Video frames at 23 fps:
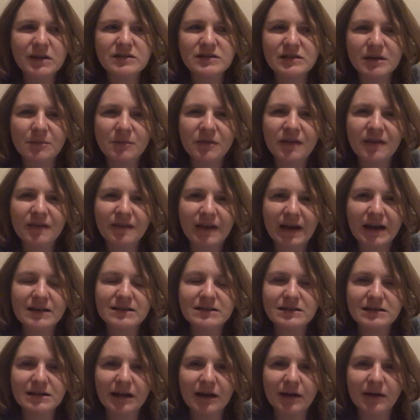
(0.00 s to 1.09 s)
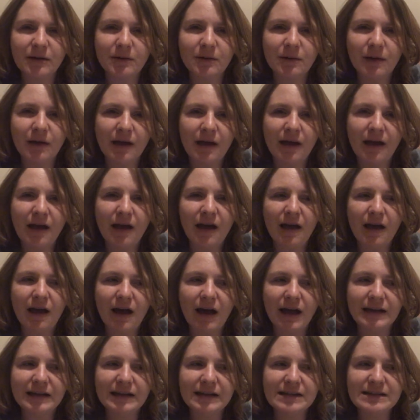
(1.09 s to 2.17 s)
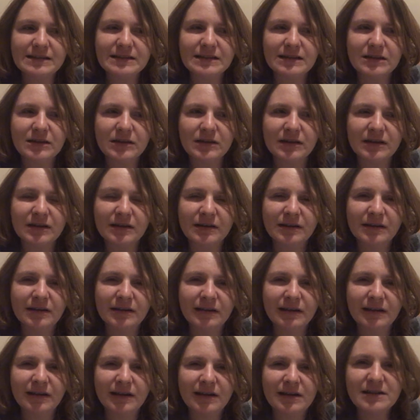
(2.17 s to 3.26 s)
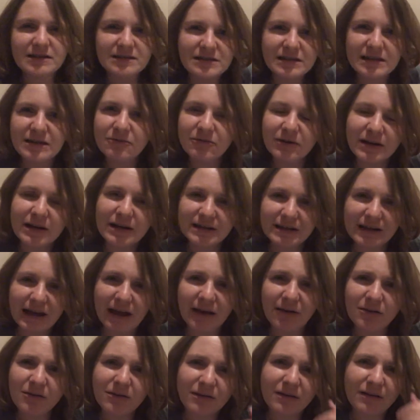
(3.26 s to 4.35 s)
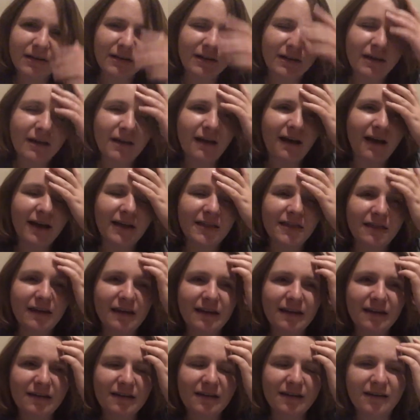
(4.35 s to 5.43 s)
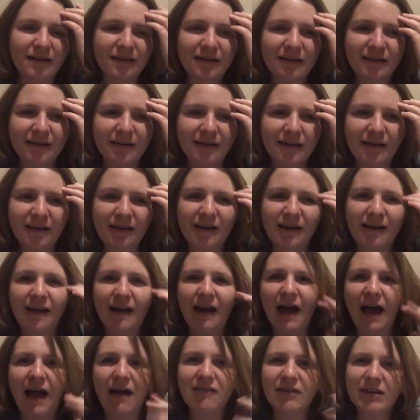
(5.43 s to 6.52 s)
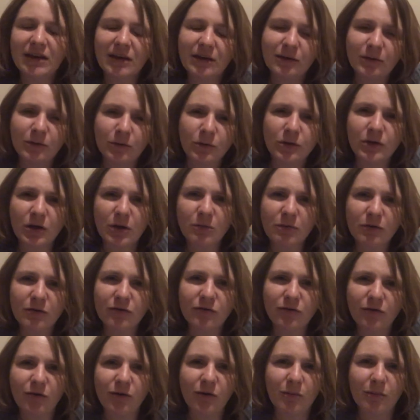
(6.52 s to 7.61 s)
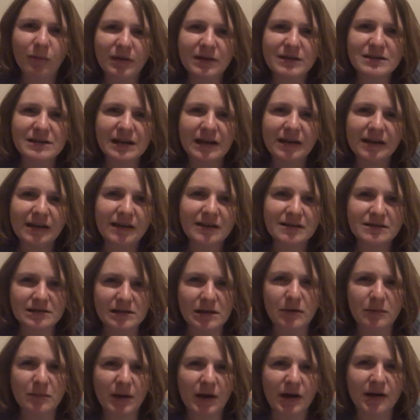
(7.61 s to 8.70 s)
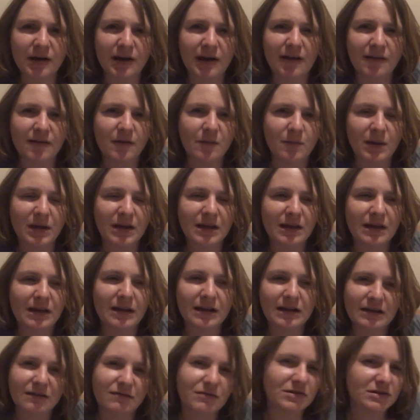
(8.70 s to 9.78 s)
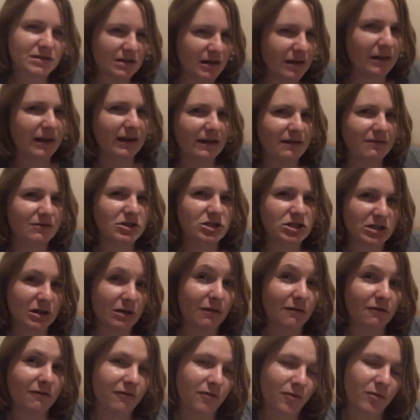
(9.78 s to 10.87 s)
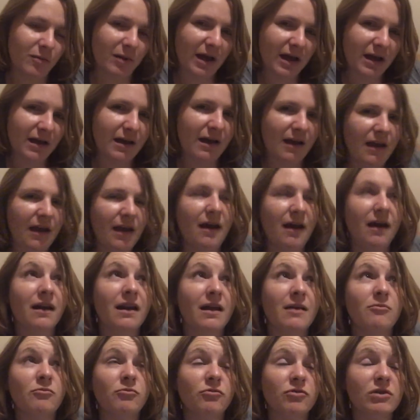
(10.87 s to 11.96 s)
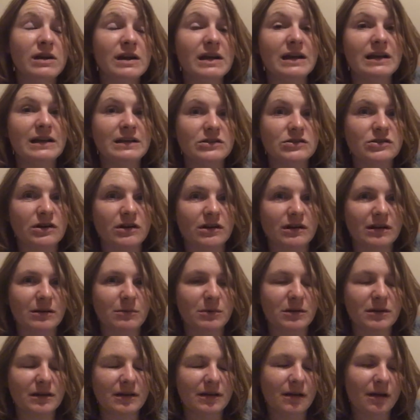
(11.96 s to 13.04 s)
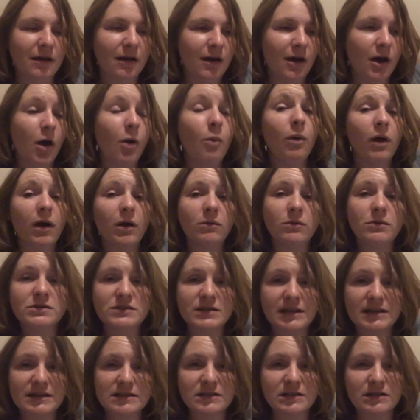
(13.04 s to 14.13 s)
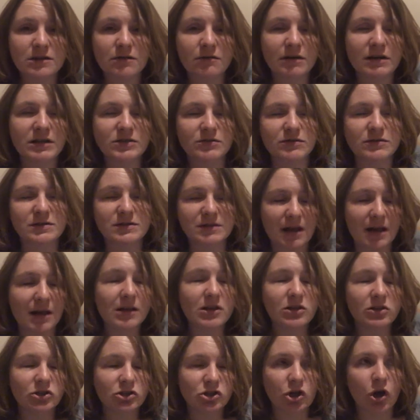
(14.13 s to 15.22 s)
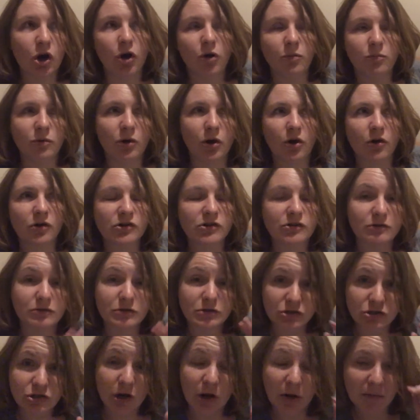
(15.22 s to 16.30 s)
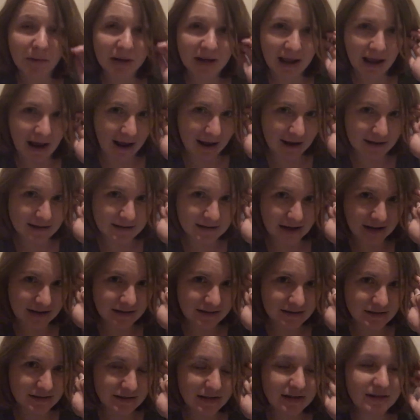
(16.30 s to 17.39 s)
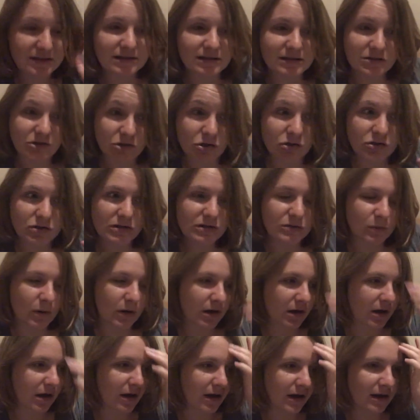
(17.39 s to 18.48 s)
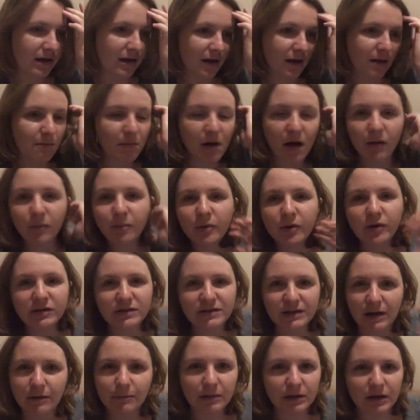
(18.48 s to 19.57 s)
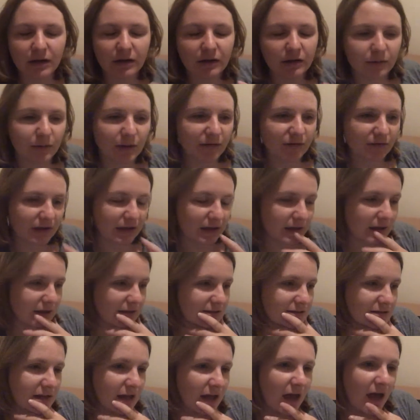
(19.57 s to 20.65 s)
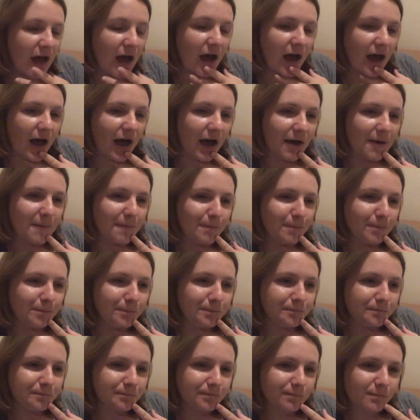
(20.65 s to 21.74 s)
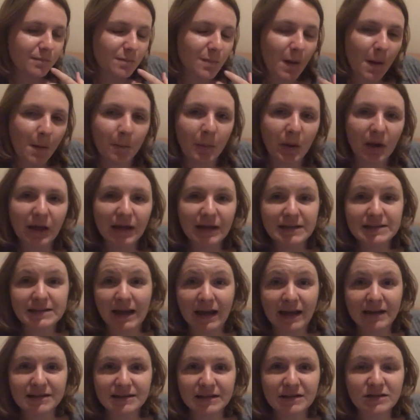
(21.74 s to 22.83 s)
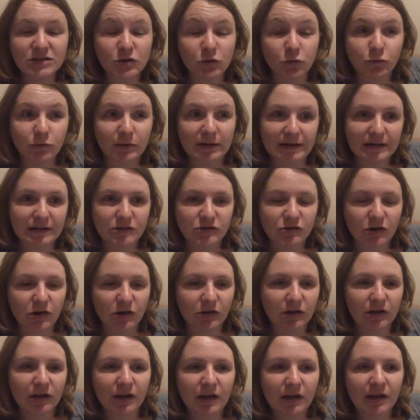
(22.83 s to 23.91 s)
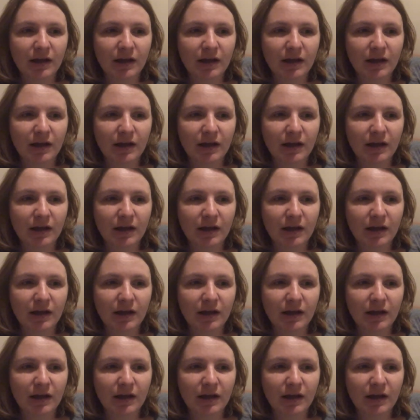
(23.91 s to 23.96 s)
something that slow I need to see written down. I think having it in audiobook form is taking a slow burner and then making it an even, sl even slower format, and I'm really struggling with it. What I will say is the narrator is like top notch. There are so many accents. It's just this one guy. Um, I'll put down below whoever he is, um, but his accents are really strong.